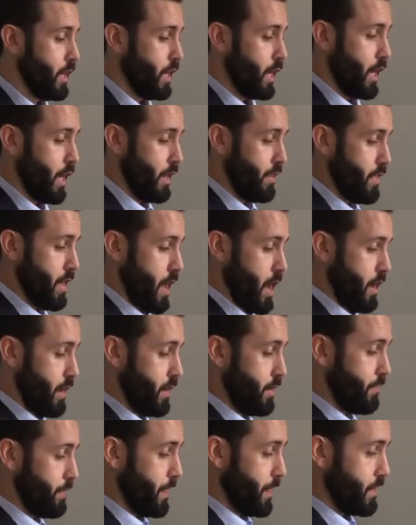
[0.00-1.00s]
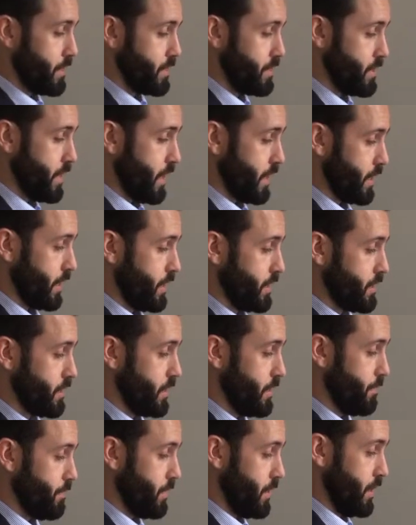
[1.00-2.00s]
and then second
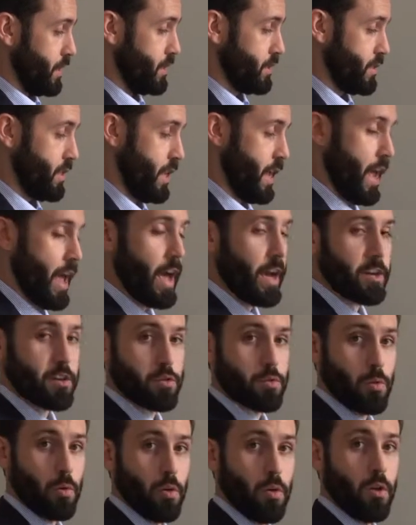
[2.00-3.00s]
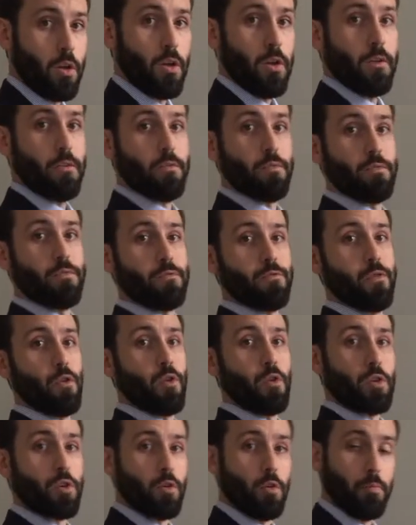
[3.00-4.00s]
is the actual
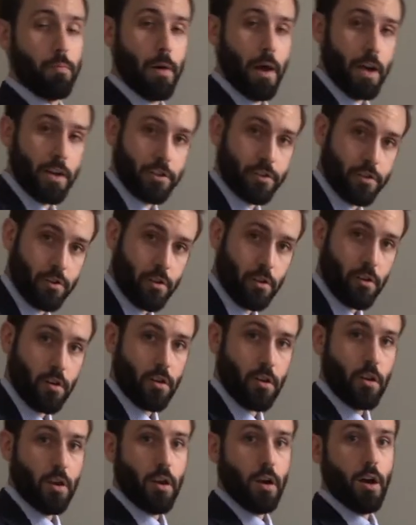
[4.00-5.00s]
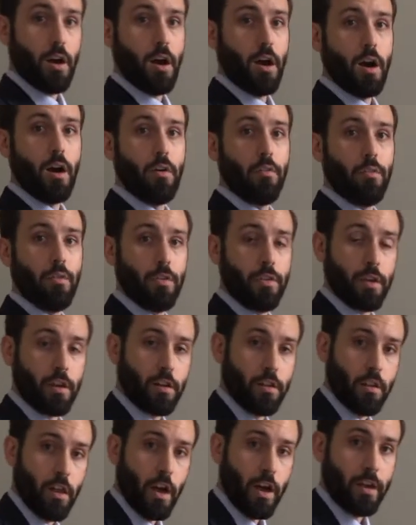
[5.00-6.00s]
vertical posture of the
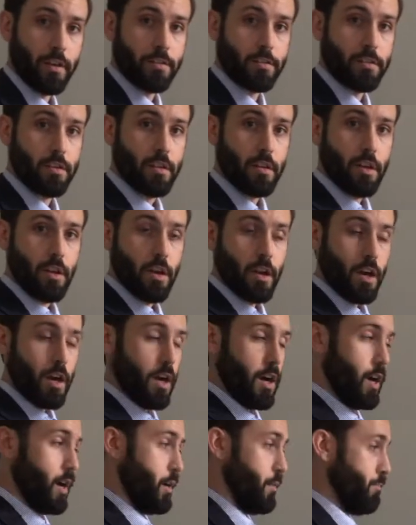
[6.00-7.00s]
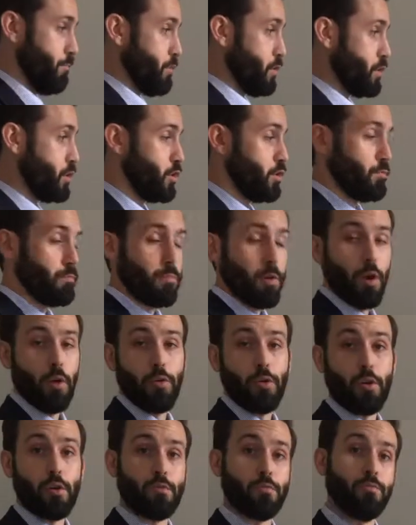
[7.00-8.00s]
client.
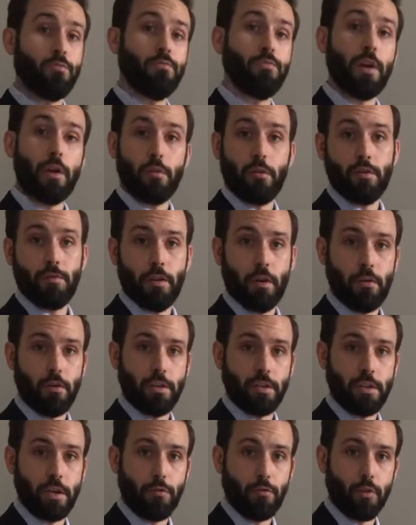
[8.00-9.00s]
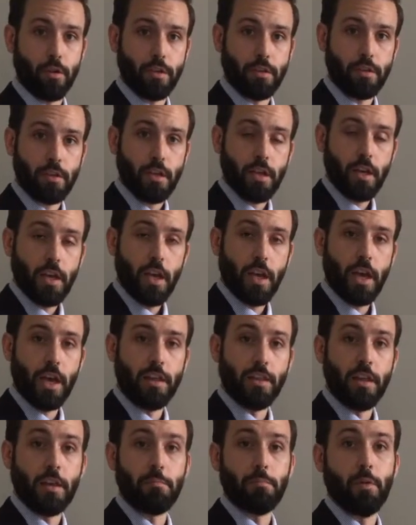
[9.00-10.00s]
Both are very, very different,
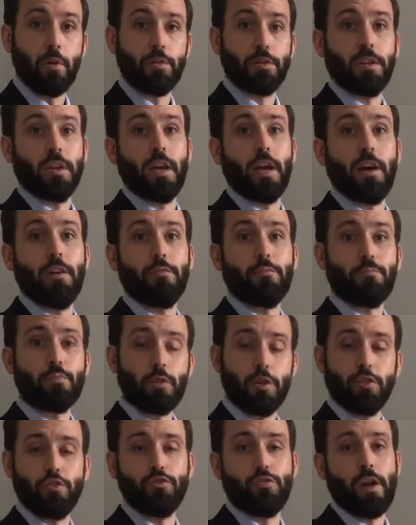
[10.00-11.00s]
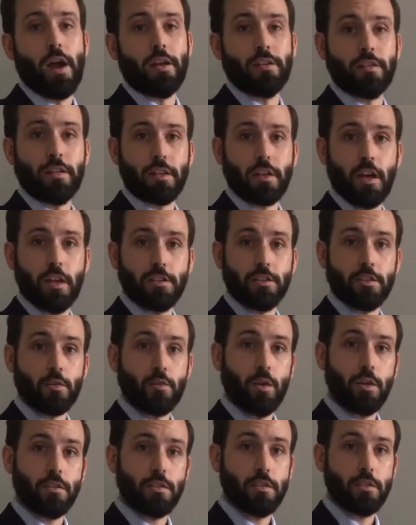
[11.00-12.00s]
and they both can have pretty drastic
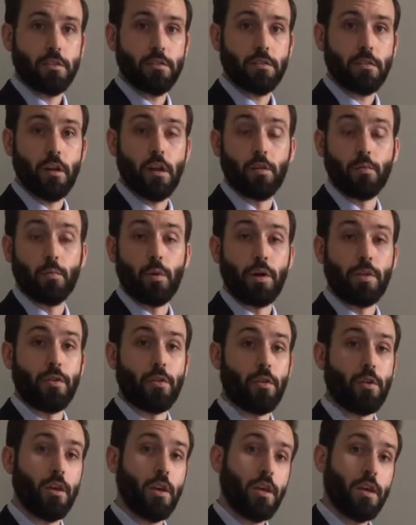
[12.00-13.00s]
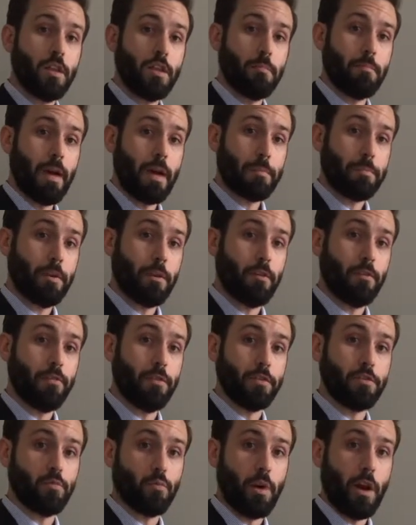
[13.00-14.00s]
consequences on whether the back panel
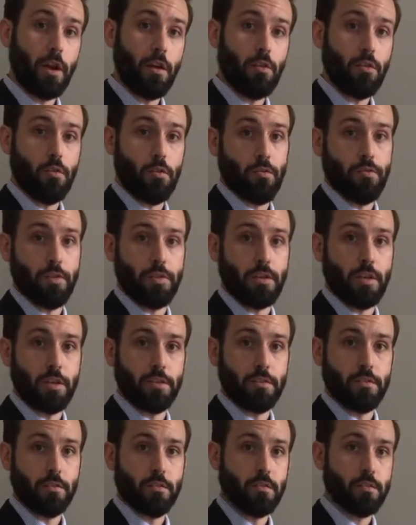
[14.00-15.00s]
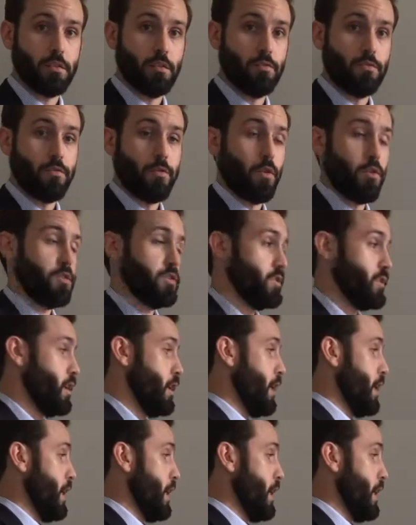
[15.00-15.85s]
fits well or if it doesn't. So first,